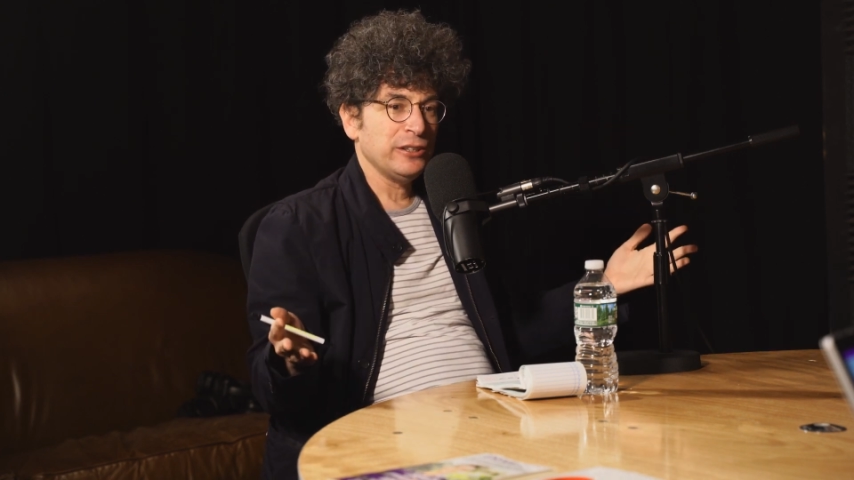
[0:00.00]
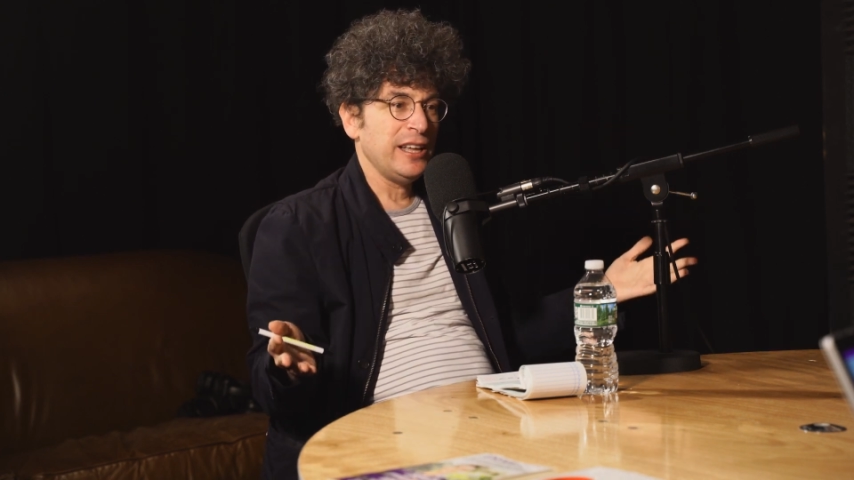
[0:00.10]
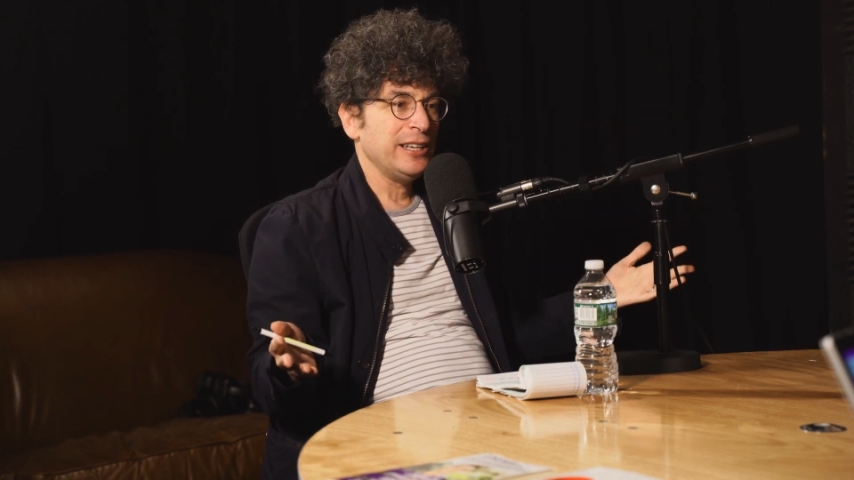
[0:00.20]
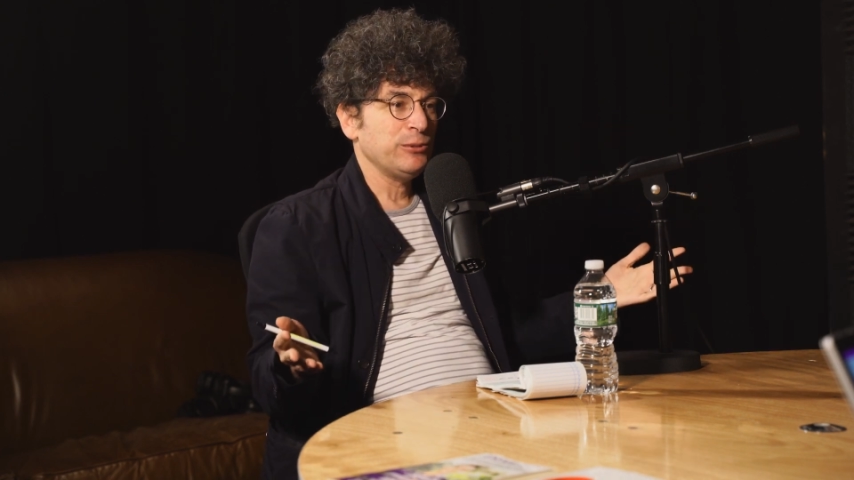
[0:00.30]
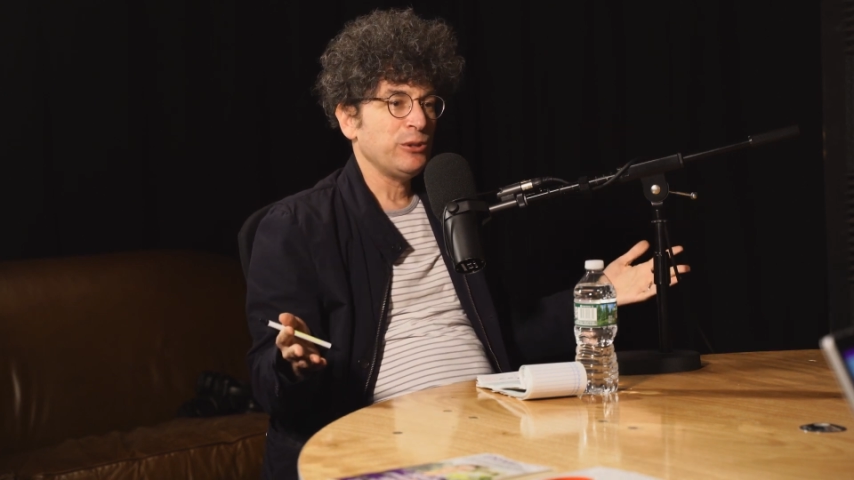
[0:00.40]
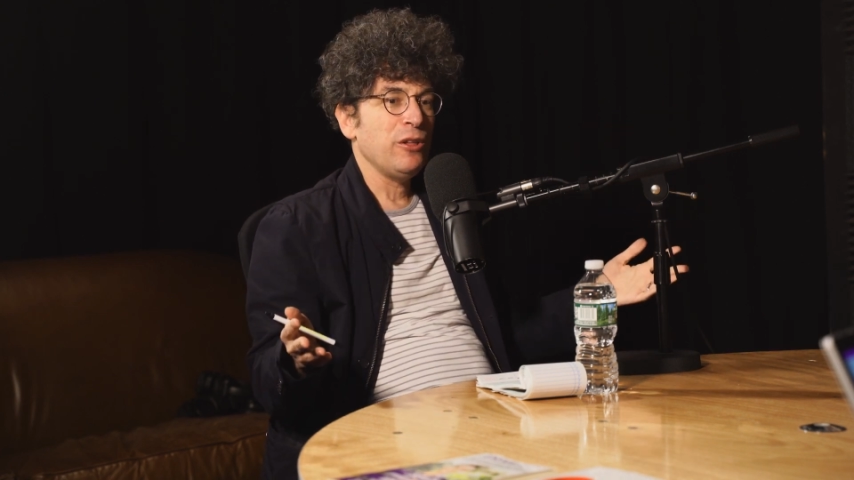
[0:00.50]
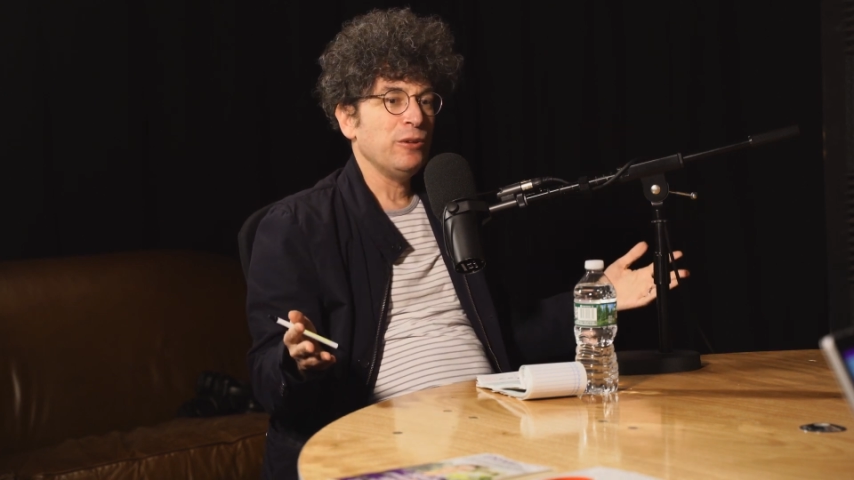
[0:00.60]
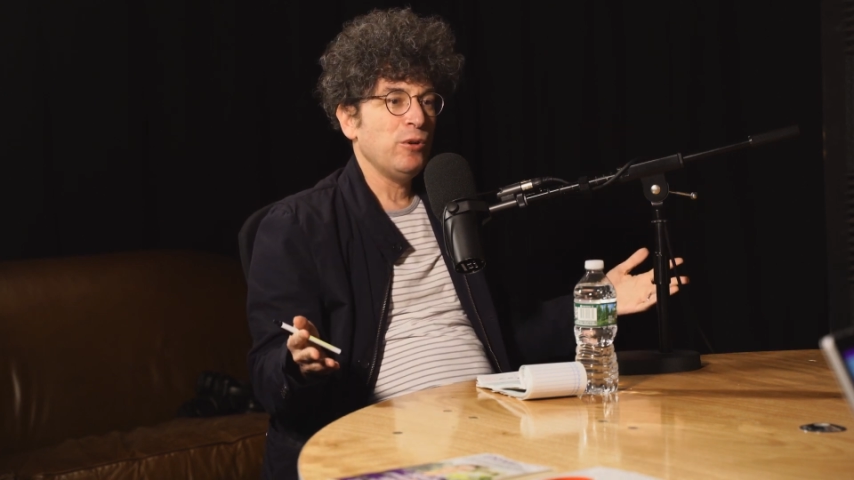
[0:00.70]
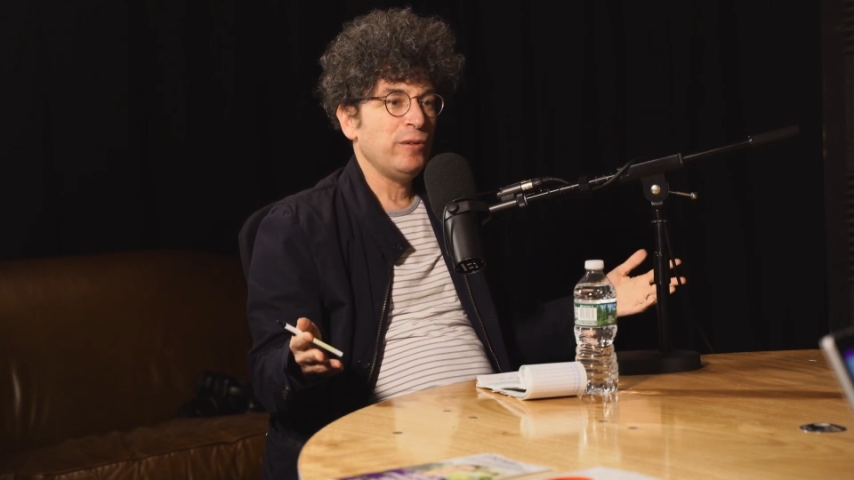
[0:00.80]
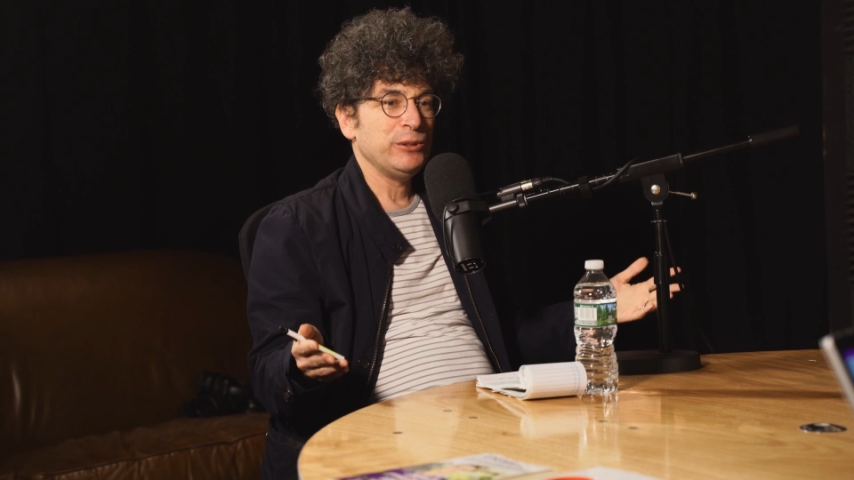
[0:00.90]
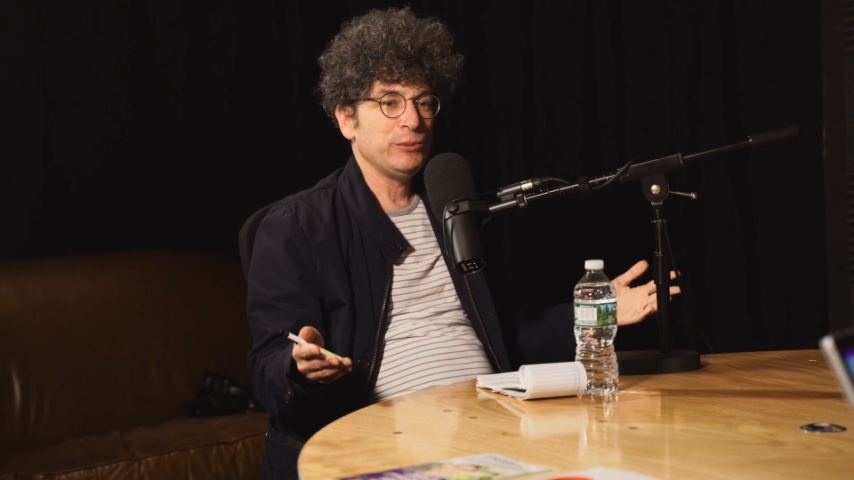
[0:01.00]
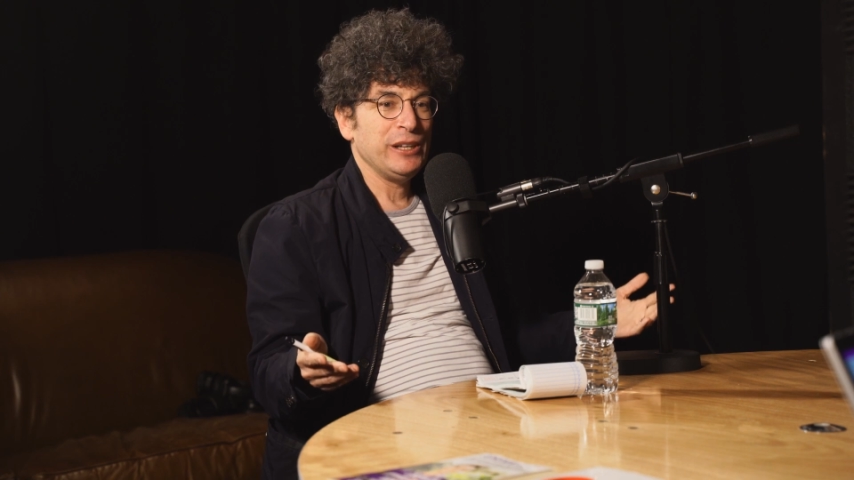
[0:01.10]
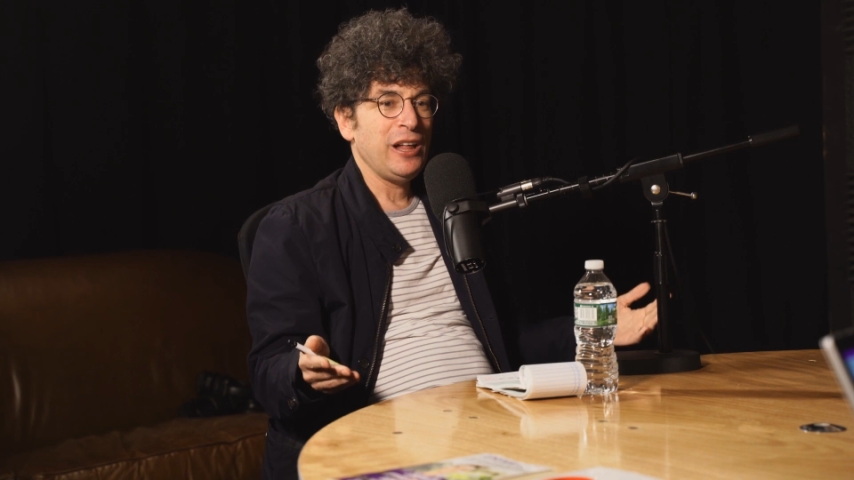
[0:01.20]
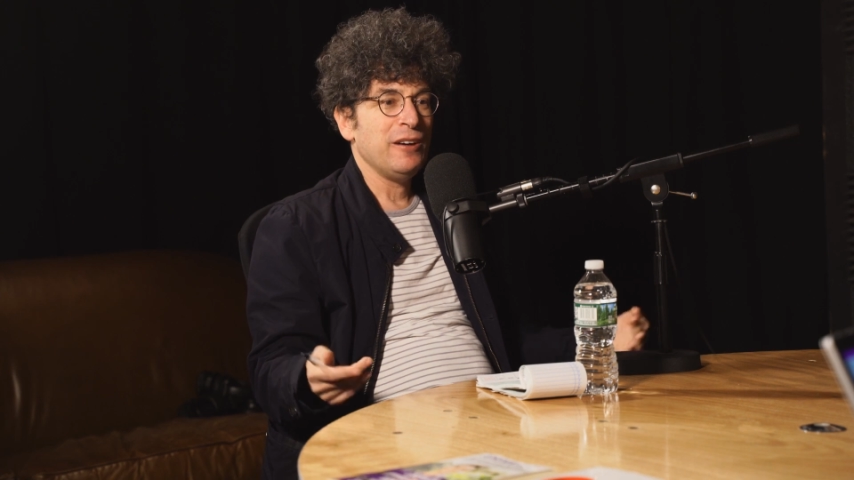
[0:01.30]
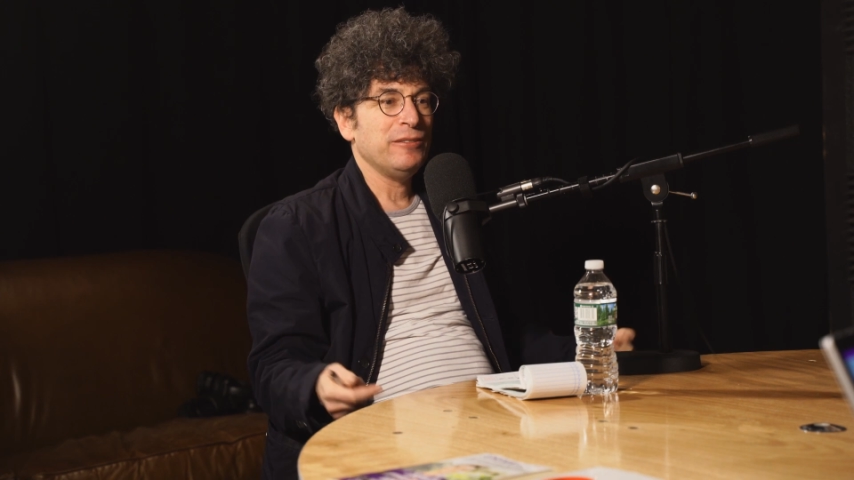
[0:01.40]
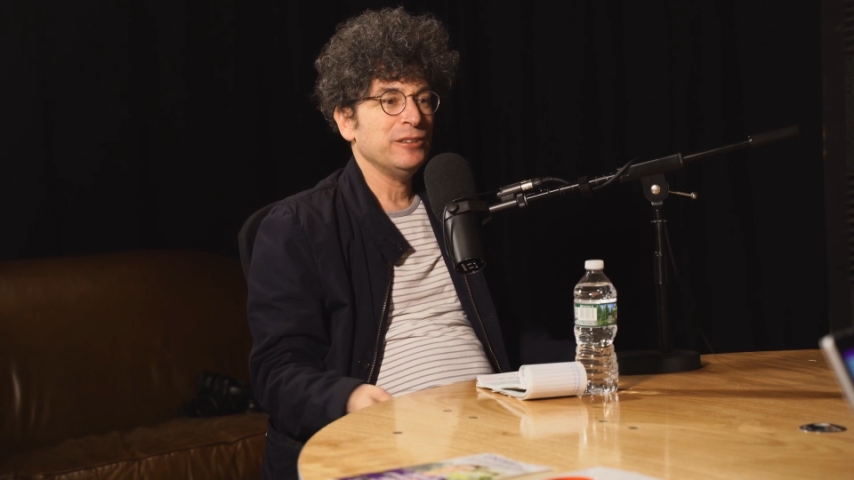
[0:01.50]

things with all the movies we love.